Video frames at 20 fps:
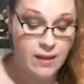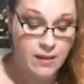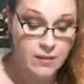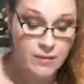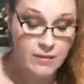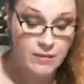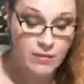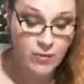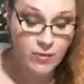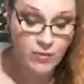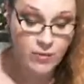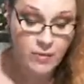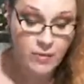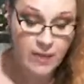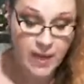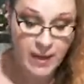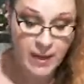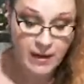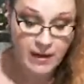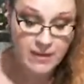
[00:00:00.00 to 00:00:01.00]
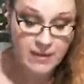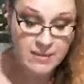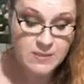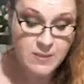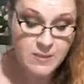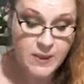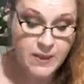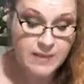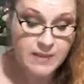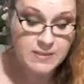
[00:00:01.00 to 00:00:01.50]
So from then, he
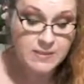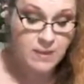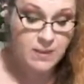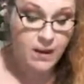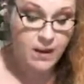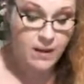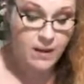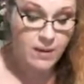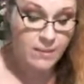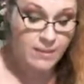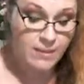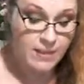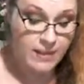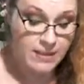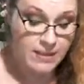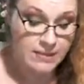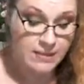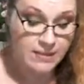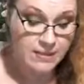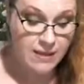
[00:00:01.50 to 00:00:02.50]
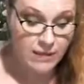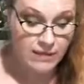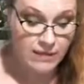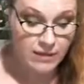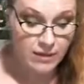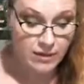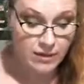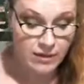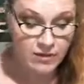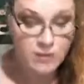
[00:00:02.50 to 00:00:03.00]
spent the next 11
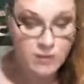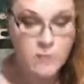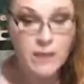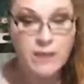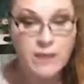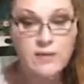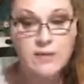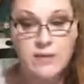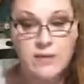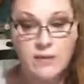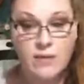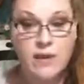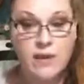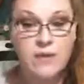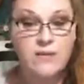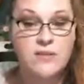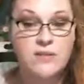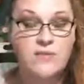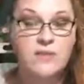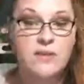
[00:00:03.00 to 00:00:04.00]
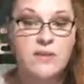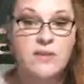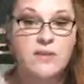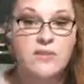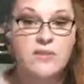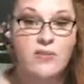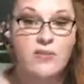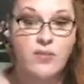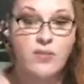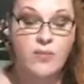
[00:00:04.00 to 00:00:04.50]
years bouncing around to
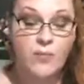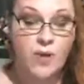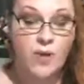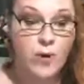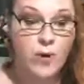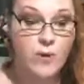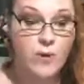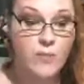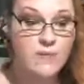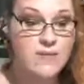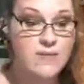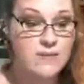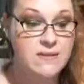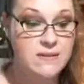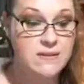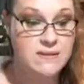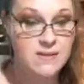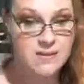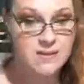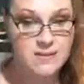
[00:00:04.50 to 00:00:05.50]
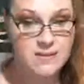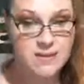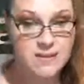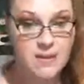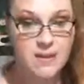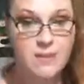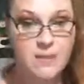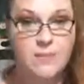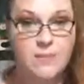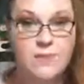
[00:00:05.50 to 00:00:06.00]
various group homes in the
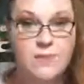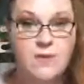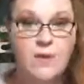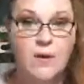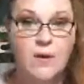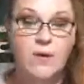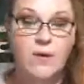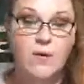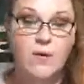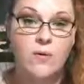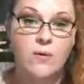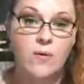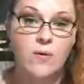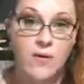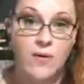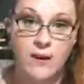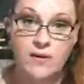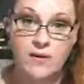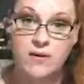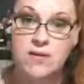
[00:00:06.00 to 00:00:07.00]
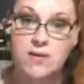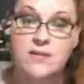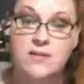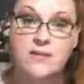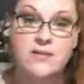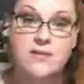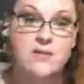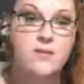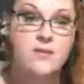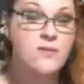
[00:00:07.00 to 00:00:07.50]
system. So a lot of
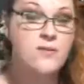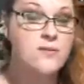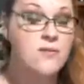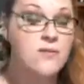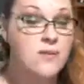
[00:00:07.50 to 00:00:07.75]
trust issues,